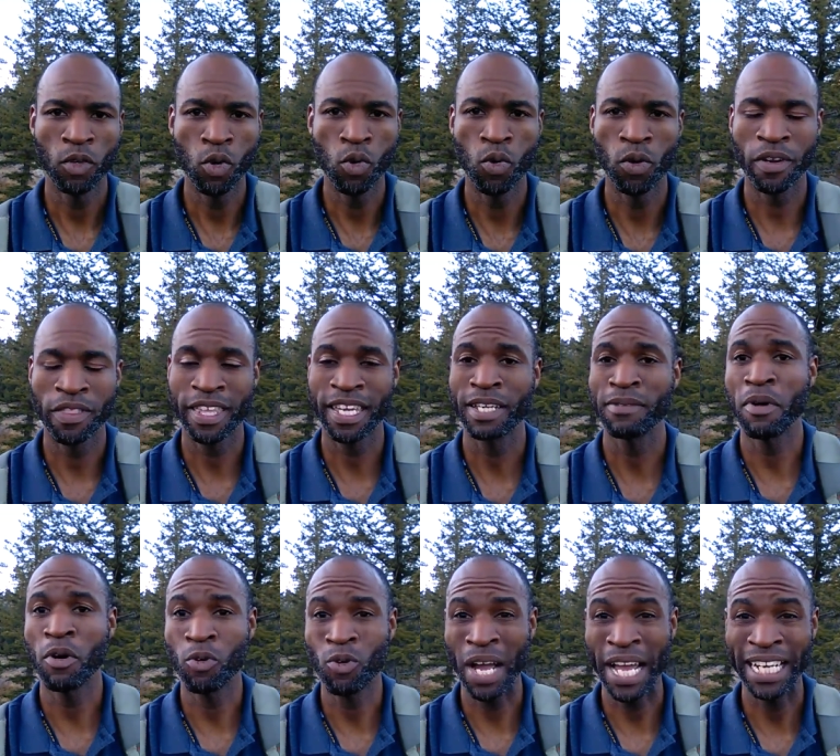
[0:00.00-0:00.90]
who were thinking
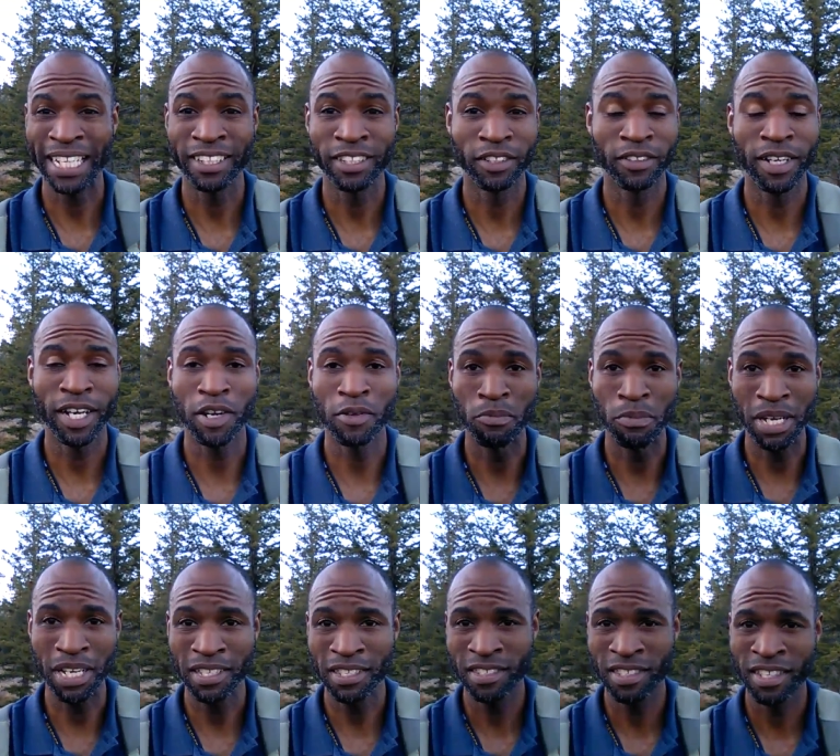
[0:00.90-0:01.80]
about riding the Greyhound
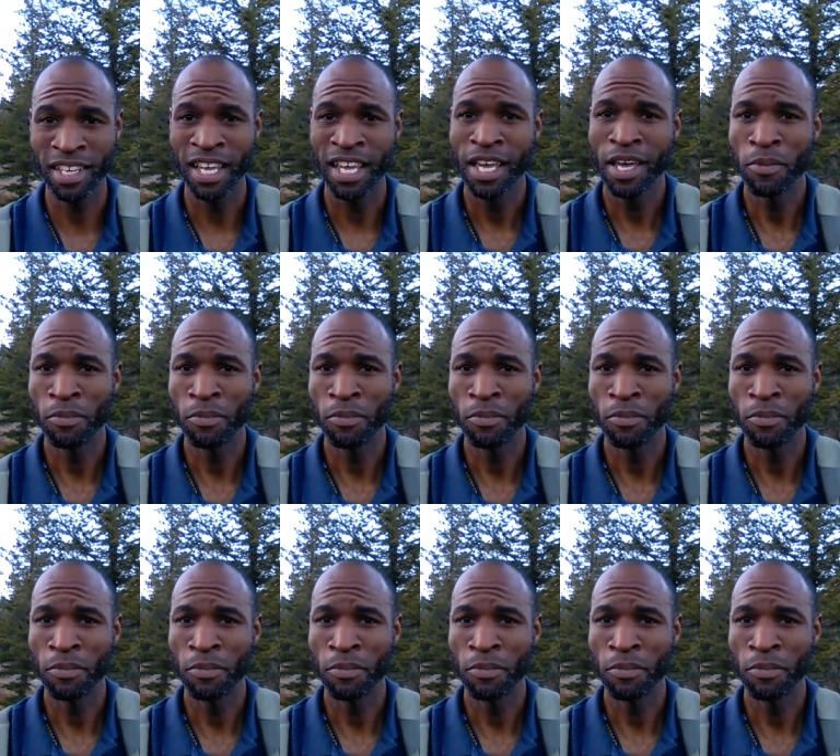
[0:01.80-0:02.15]
bus,